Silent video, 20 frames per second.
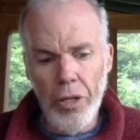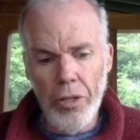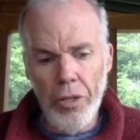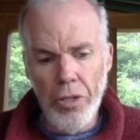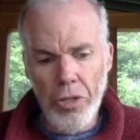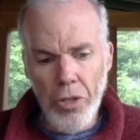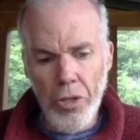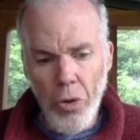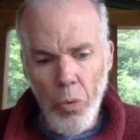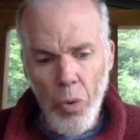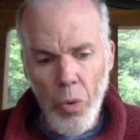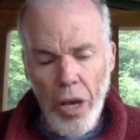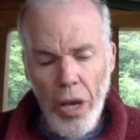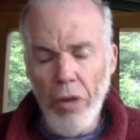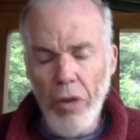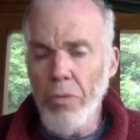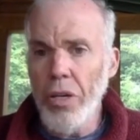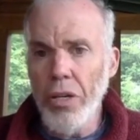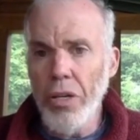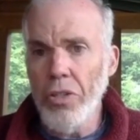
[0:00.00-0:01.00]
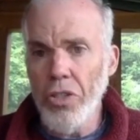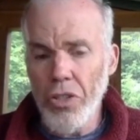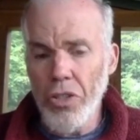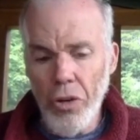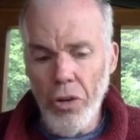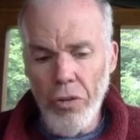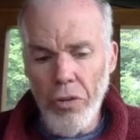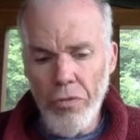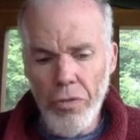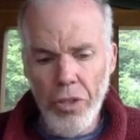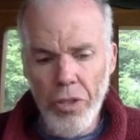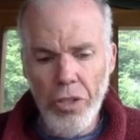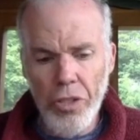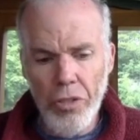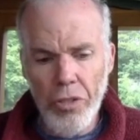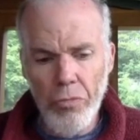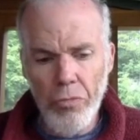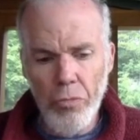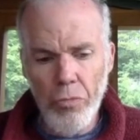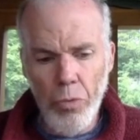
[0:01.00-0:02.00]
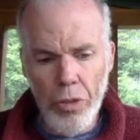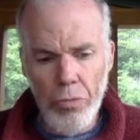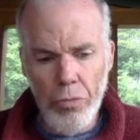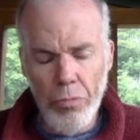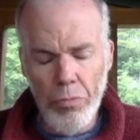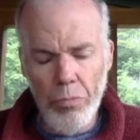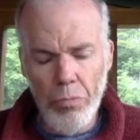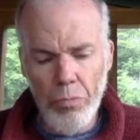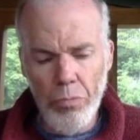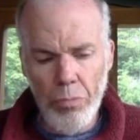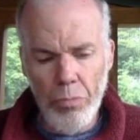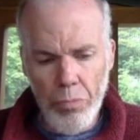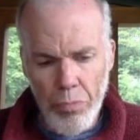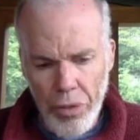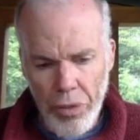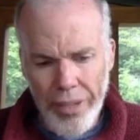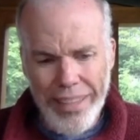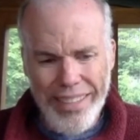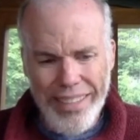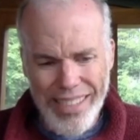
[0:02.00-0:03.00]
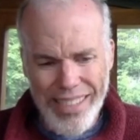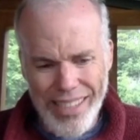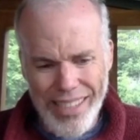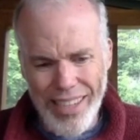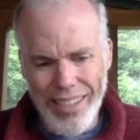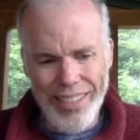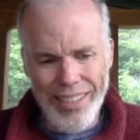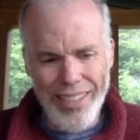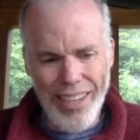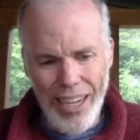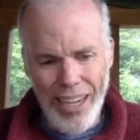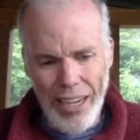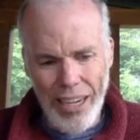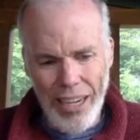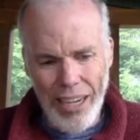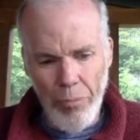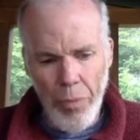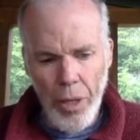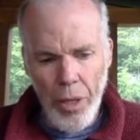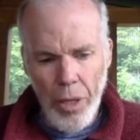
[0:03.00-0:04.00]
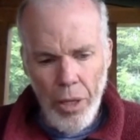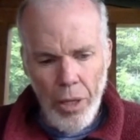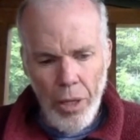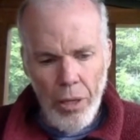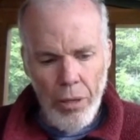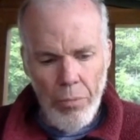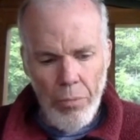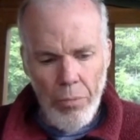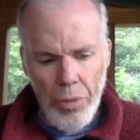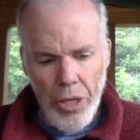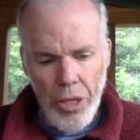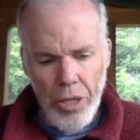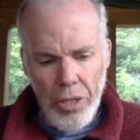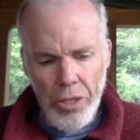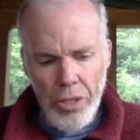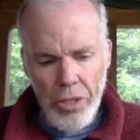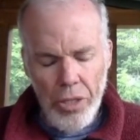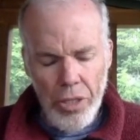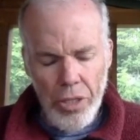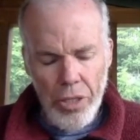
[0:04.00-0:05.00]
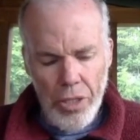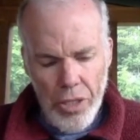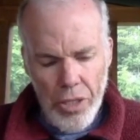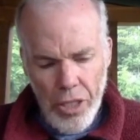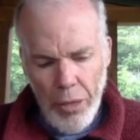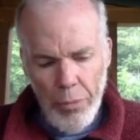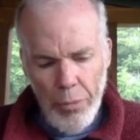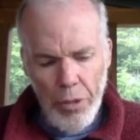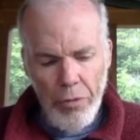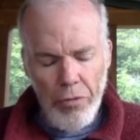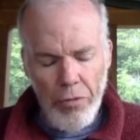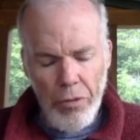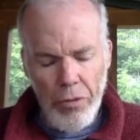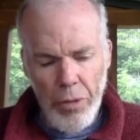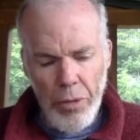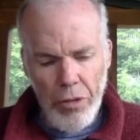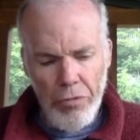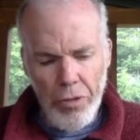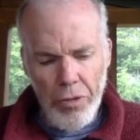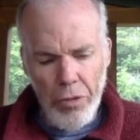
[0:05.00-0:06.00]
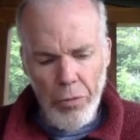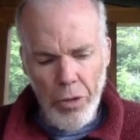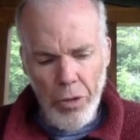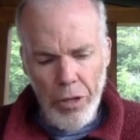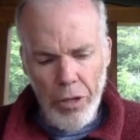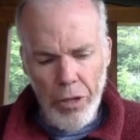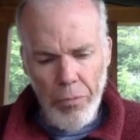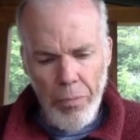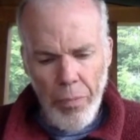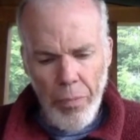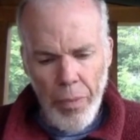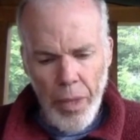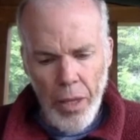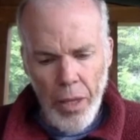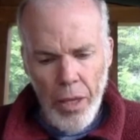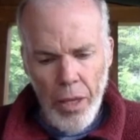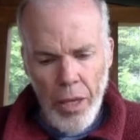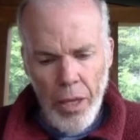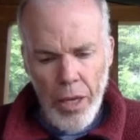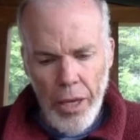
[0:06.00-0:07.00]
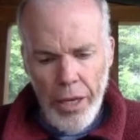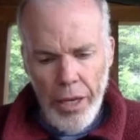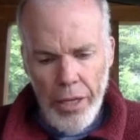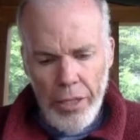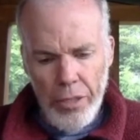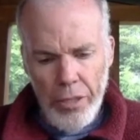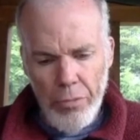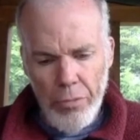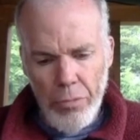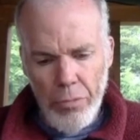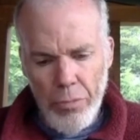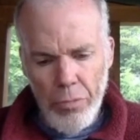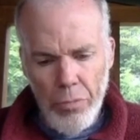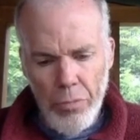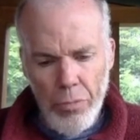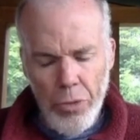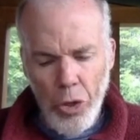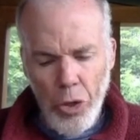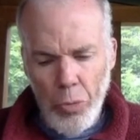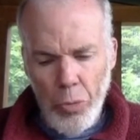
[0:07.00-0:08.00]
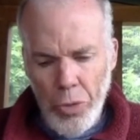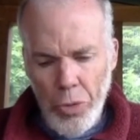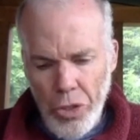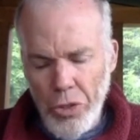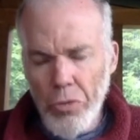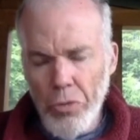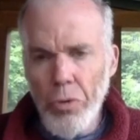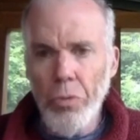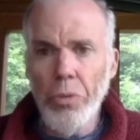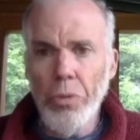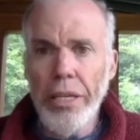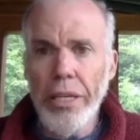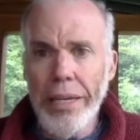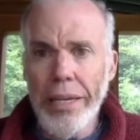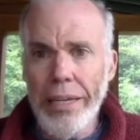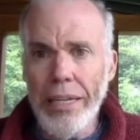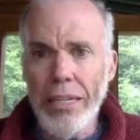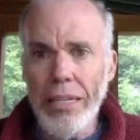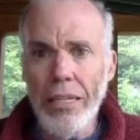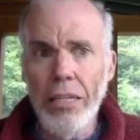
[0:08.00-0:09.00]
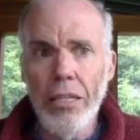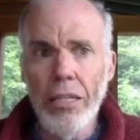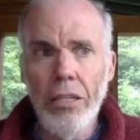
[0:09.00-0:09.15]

There's no way we can solve this one place at a time because it's coming from everywhere. And so we do what we can.